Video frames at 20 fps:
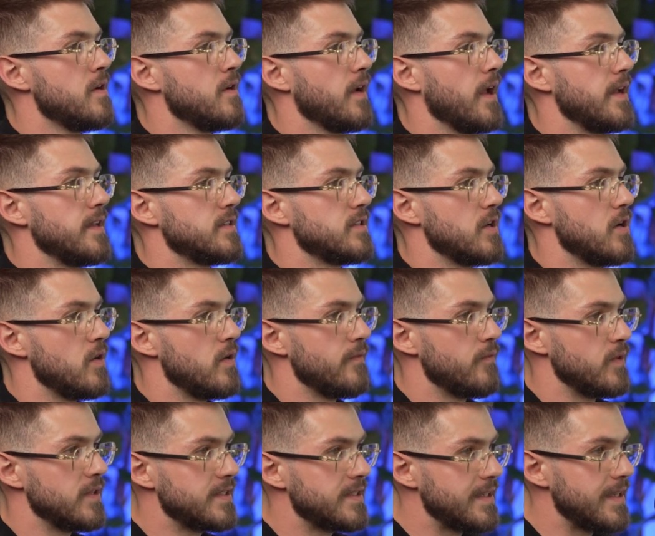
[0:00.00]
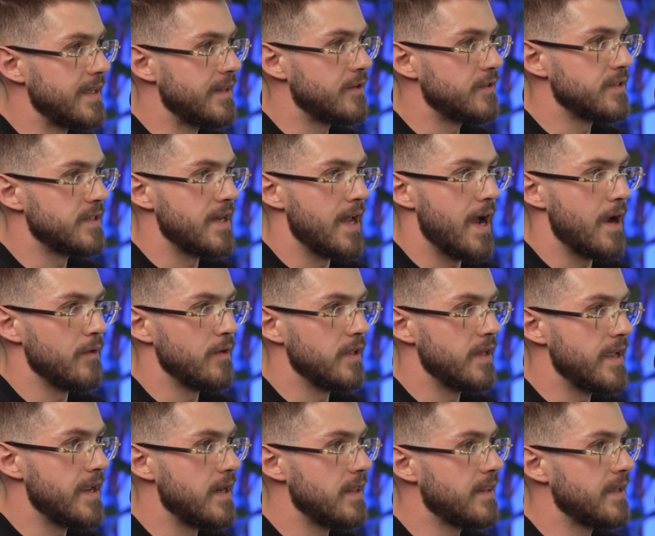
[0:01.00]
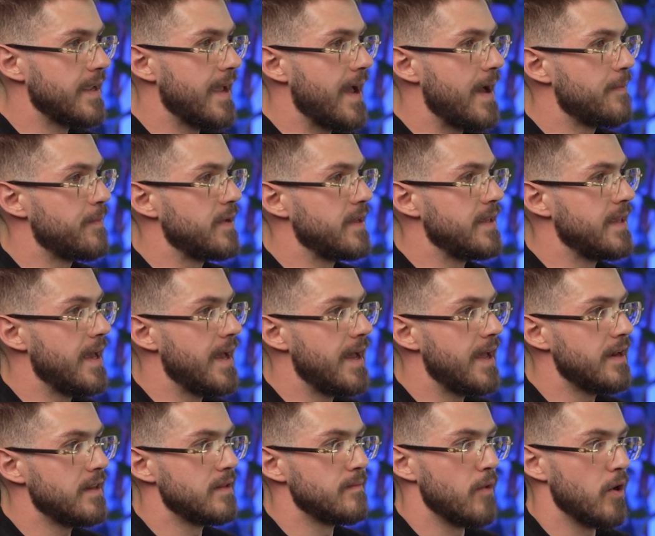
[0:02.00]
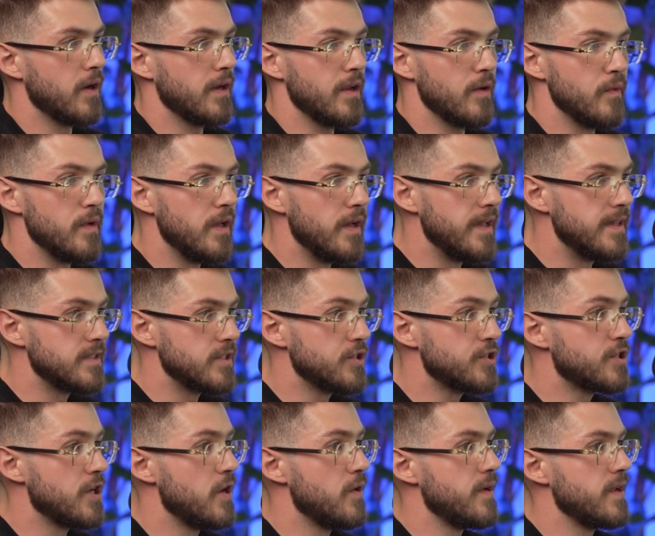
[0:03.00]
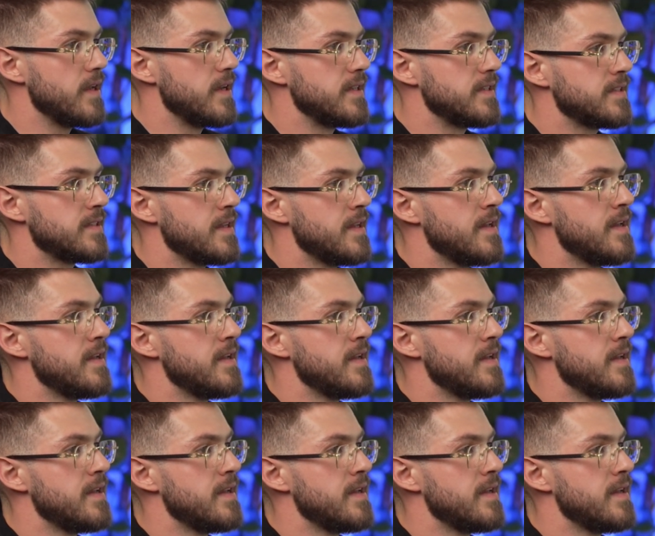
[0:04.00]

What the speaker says: Okay, so if we see there's not really anything happening yet, the market really isn't showing us